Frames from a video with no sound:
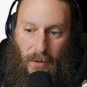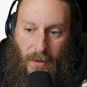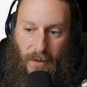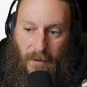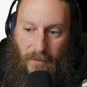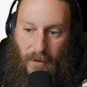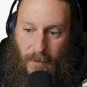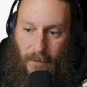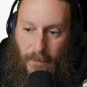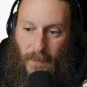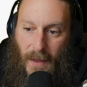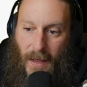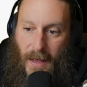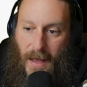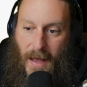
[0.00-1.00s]
of him,
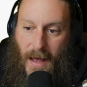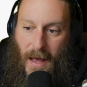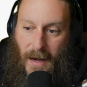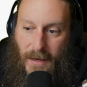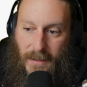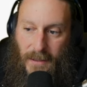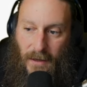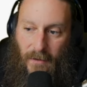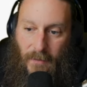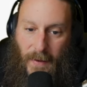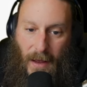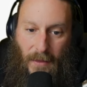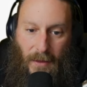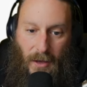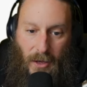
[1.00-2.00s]
and a son of
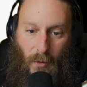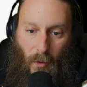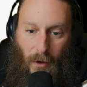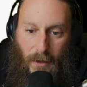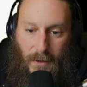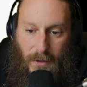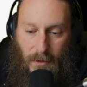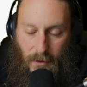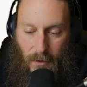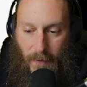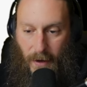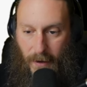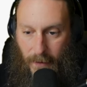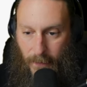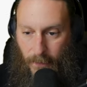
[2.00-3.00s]
man that you are concerned about
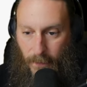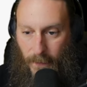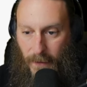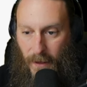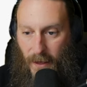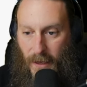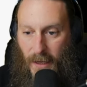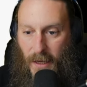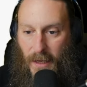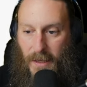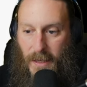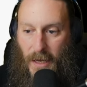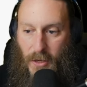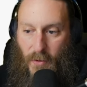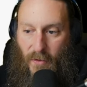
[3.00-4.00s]
him?
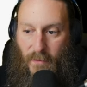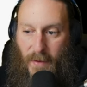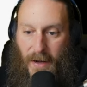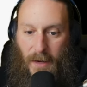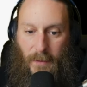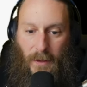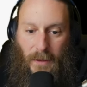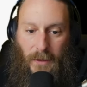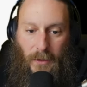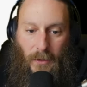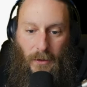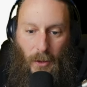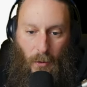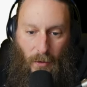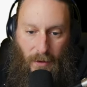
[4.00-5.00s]
Yet you have made him a little
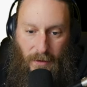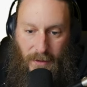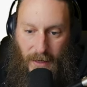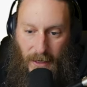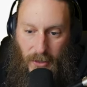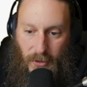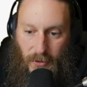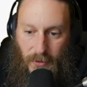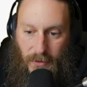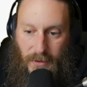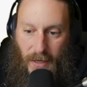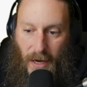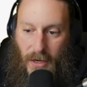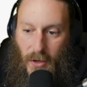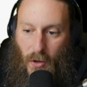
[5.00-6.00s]
lower than the angels,
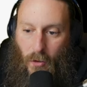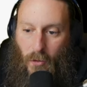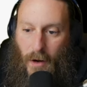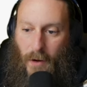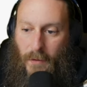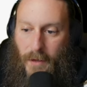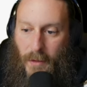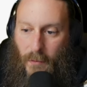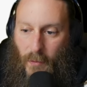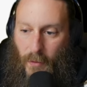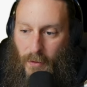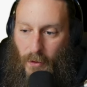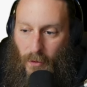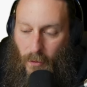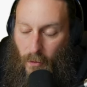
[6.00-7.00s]
and you crown him
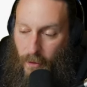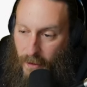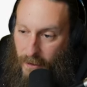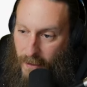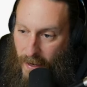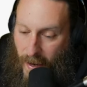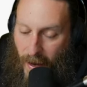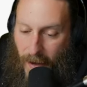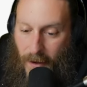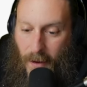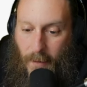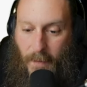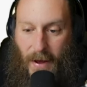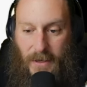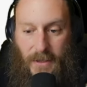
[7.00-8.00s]
with glory and
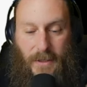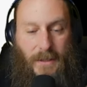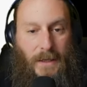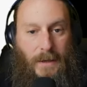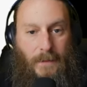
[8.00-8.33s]
majesty.